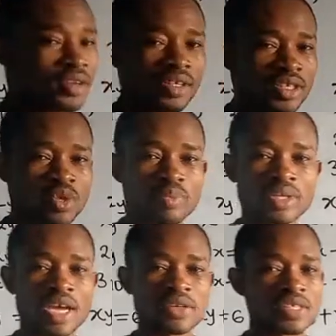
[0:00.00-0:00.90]
You don't need to
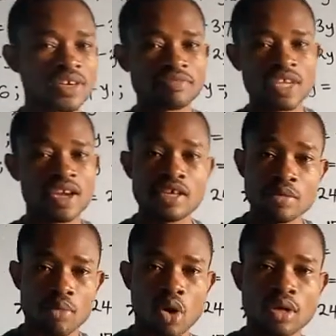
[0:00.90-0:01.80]
bother yourself there
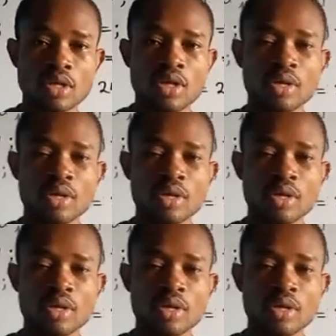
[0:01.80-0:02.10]
anymore,